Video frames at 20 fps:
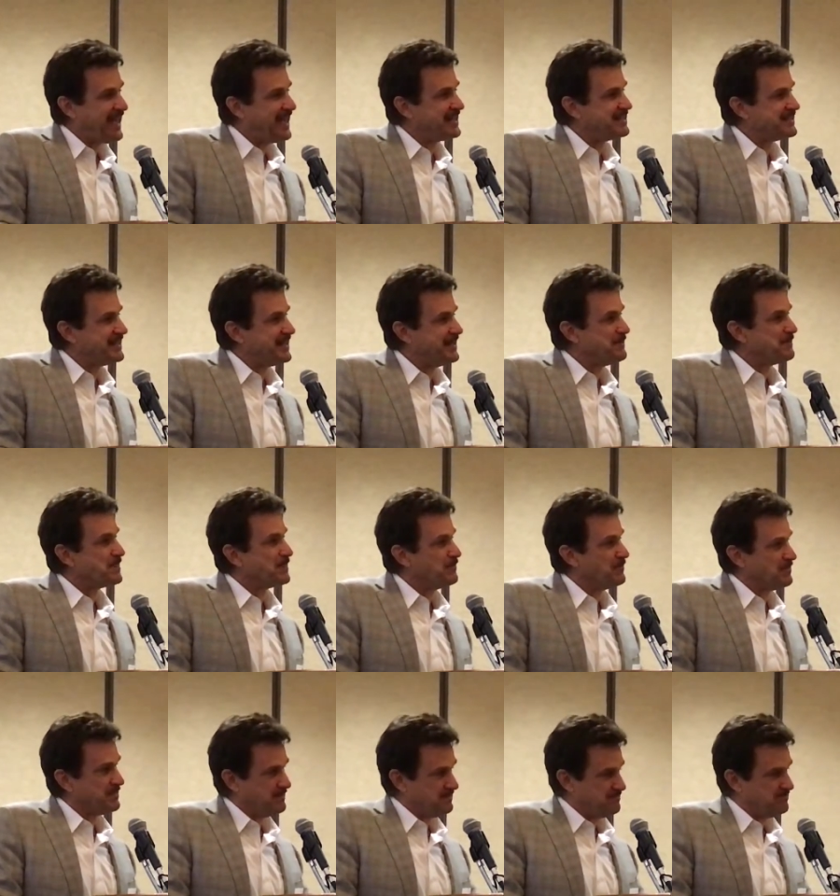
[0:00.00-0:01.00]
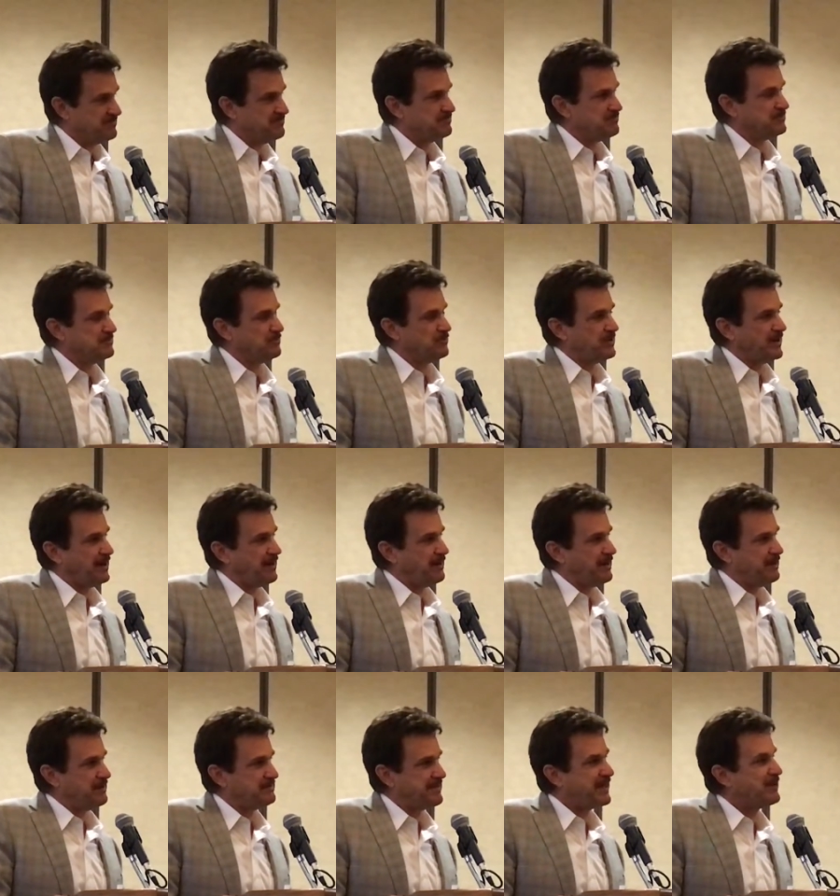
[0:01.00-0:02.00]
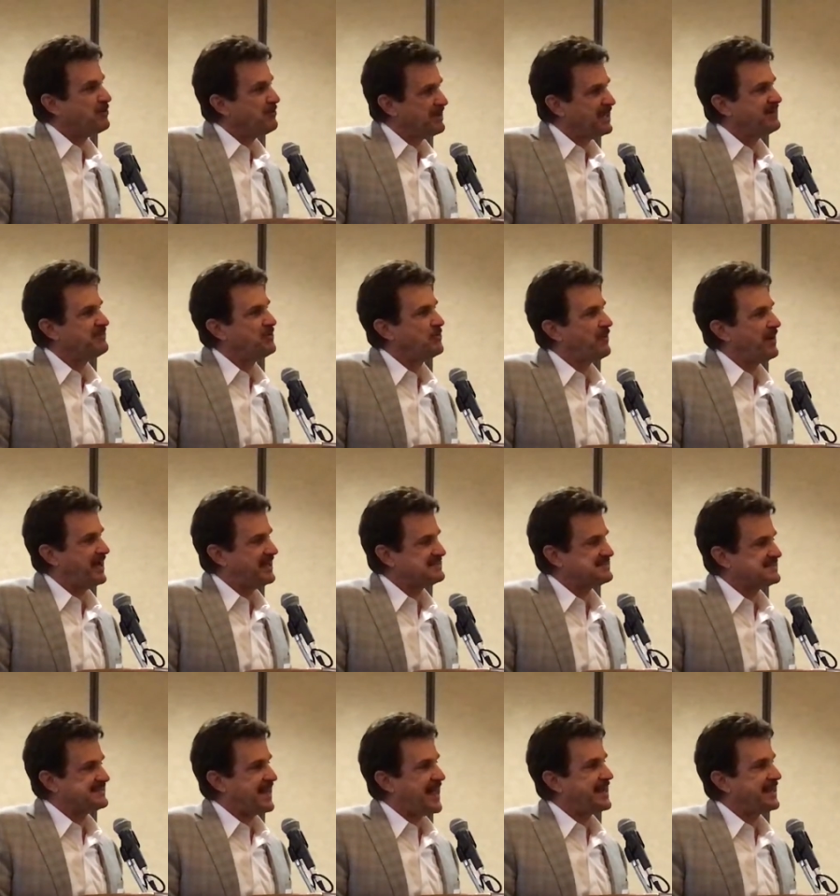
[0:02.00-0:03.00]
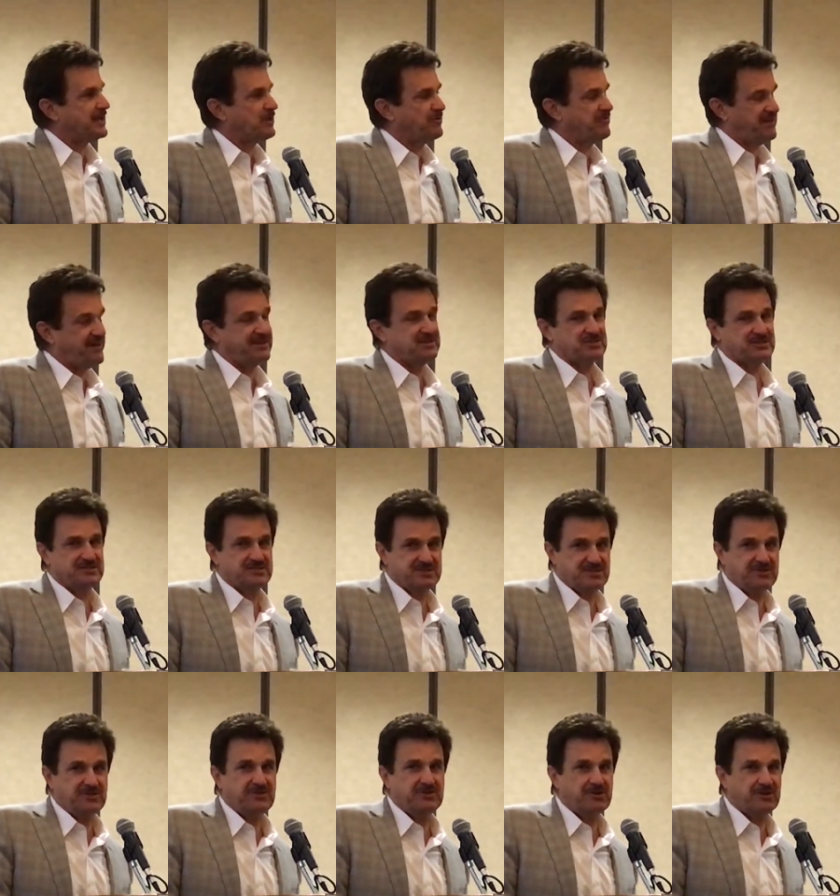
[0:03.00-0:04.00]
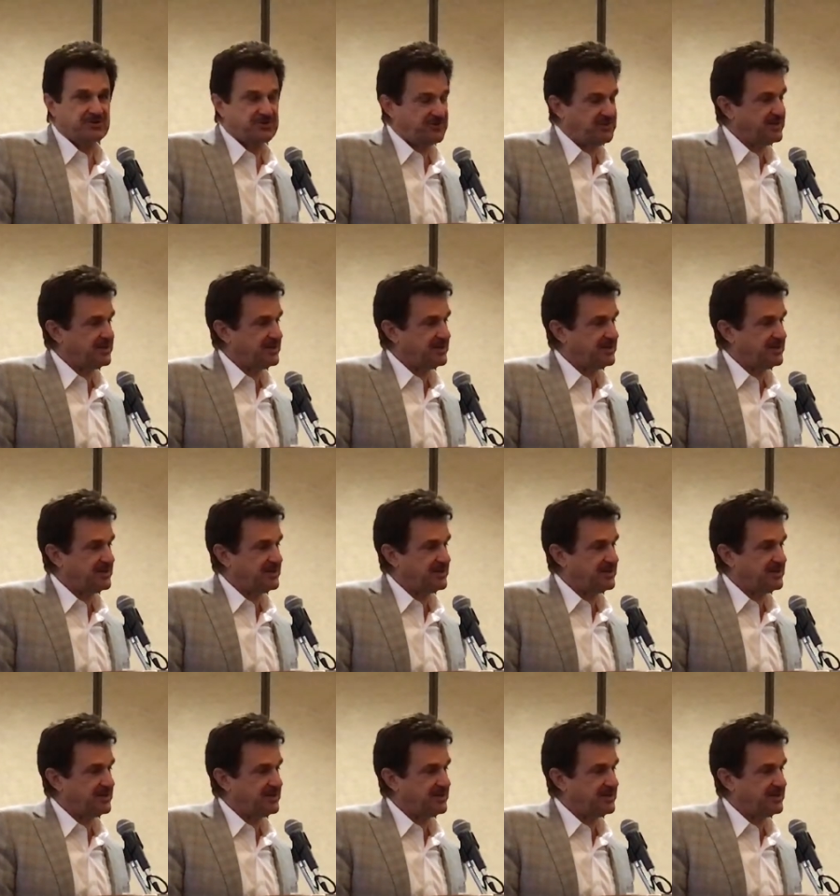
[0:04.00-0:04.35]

And they don't give away standing ovations in New York